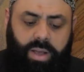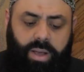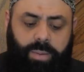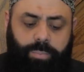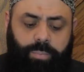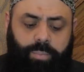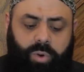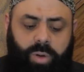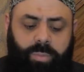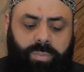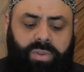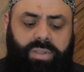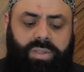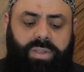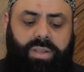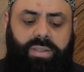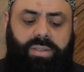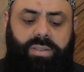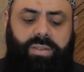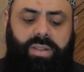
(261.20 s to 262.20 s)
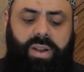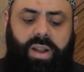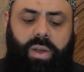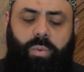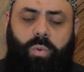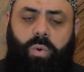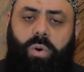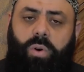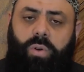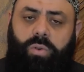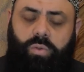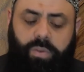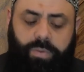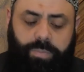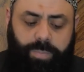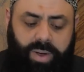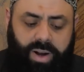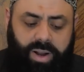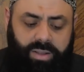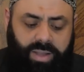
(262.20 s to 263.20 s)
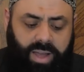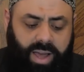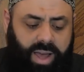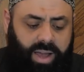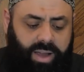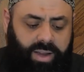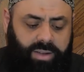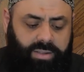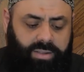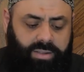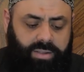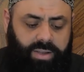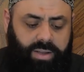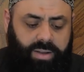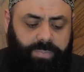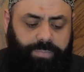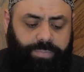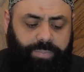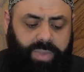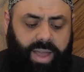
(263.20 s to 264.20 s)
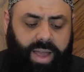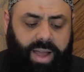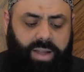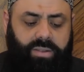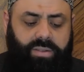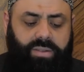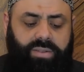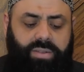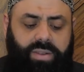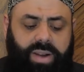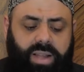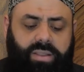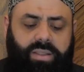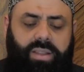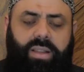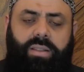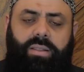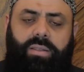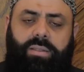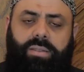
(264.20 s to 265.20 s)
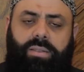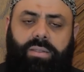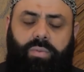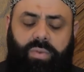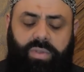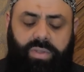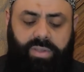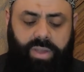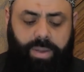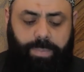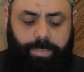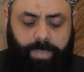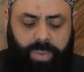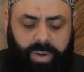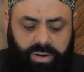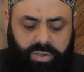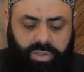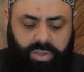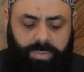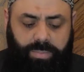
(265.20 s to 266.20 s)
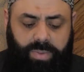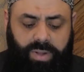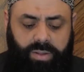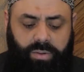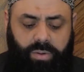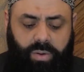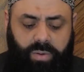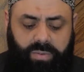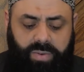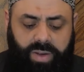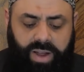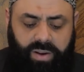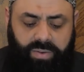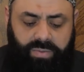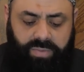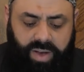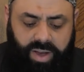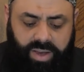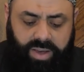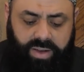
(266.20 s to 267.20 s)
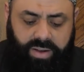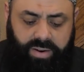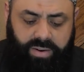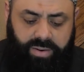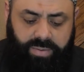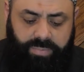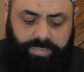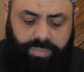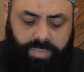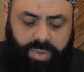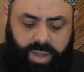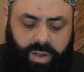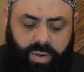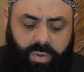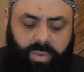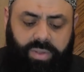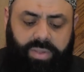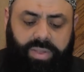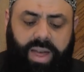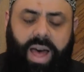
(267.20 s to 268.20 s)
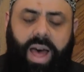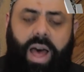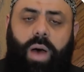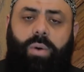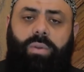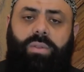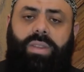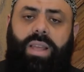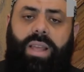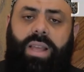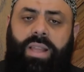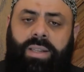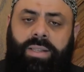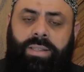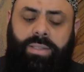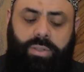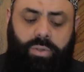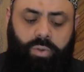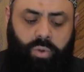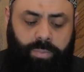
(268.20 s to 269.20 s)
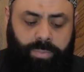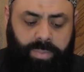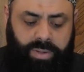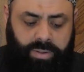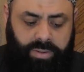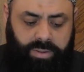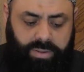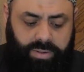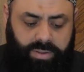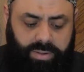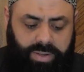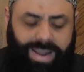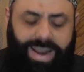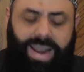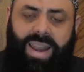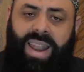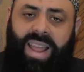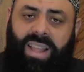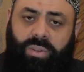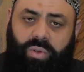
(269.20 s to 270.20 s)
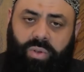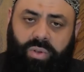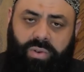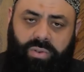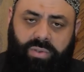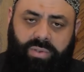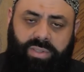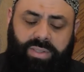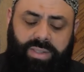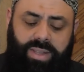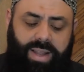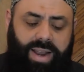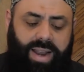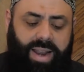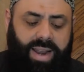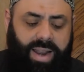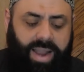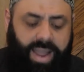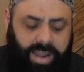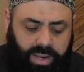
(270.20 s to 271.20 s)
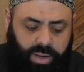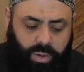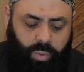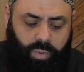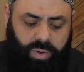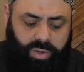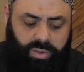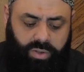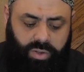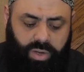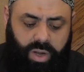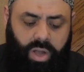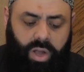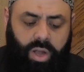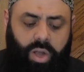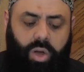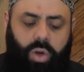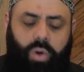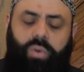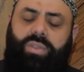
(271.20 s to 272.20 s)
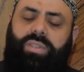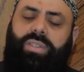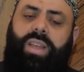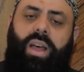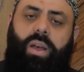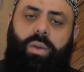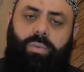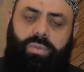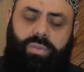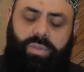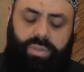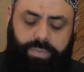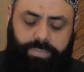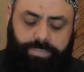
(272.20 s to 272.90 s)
promises the reward of paradise, and threatens with the punishment of hellfire without instruments, letters, language, or sounds.